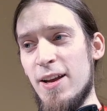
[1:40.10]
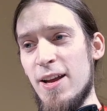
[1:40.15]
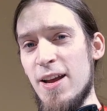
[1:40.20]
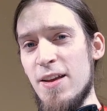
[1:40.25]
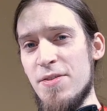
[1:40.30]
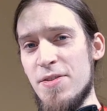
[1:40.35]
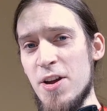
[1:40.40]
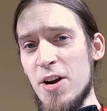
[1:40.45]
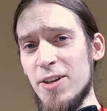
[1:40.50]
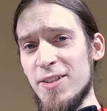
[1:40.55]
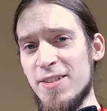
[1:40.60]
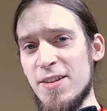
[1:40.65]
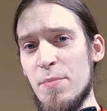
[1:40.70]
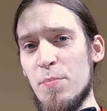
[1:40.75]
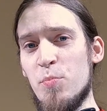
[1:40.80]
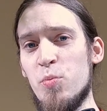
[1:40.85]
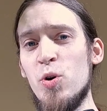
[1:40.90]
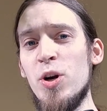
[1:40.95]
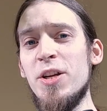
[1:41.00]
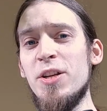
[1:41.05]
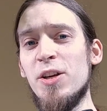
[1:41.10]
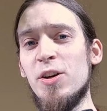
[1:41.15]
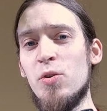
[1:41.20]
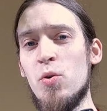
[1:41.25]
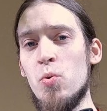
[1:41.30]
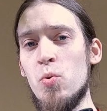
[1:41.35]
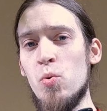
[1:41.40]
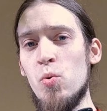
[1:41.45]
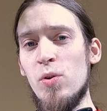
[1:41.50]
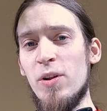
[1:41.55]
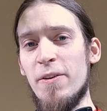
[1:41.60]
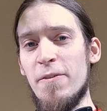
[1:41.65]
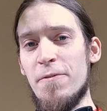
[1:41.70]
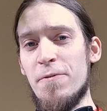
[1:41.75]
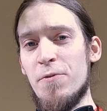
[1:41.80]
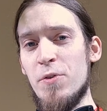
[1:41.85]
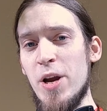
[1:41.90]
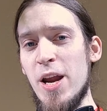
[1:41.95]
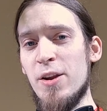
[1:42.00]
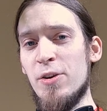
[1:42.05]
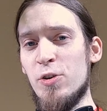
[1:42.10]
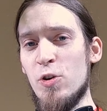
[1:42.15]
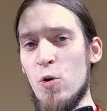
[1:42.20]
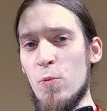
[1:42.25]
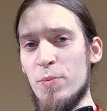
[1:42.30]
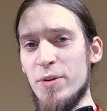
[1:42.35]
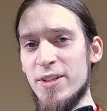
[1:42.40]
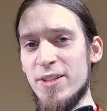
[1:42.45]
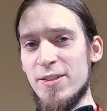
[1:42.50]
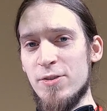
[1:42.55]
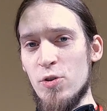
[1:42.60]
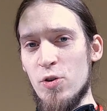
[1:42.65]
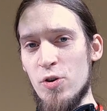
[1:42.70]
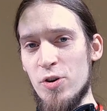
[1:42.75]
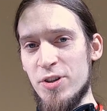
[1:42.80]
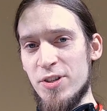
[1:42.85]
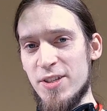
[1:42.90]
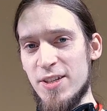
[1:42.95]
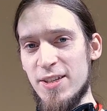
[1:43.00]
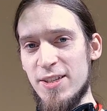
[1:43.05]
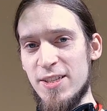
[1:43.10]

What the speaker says: and there's some pretty cool free and open source